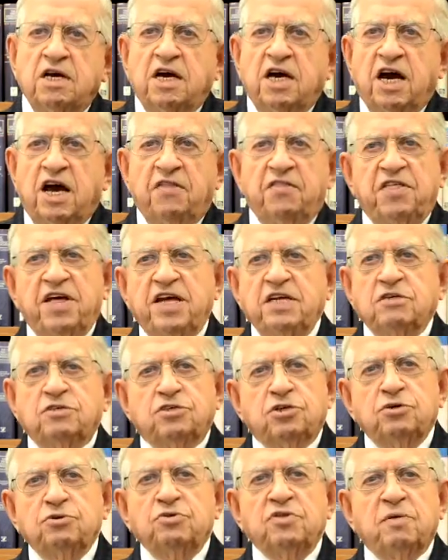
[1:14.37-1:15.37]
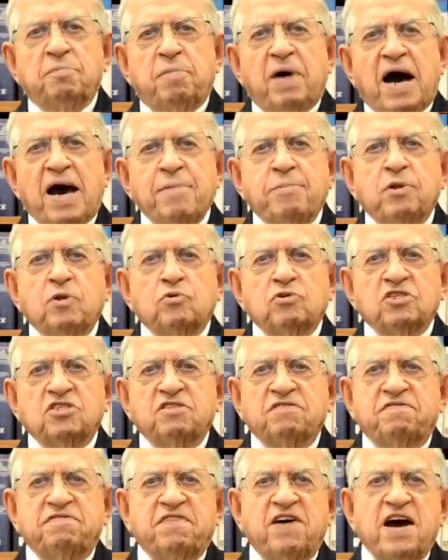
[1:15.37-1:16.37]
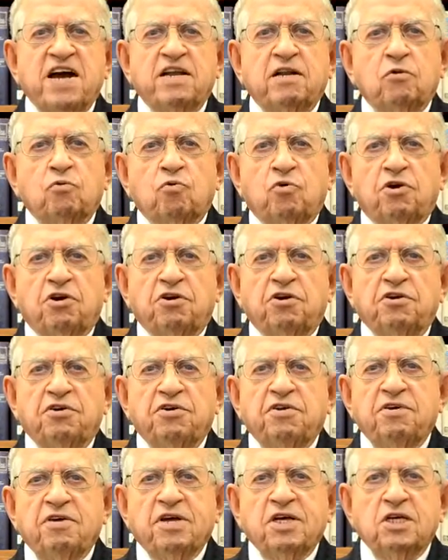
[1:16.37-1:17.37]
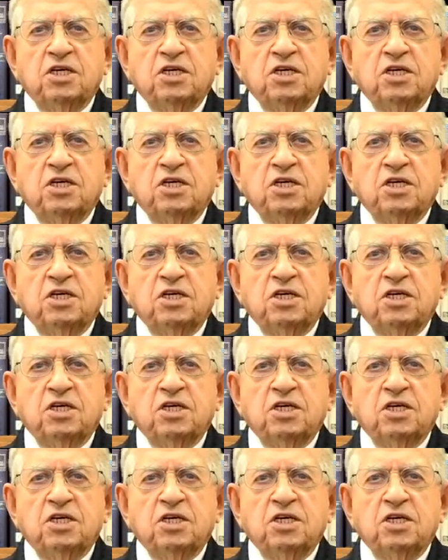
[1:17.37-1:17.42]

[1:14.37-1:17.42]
And then, too, the Bible was the final word.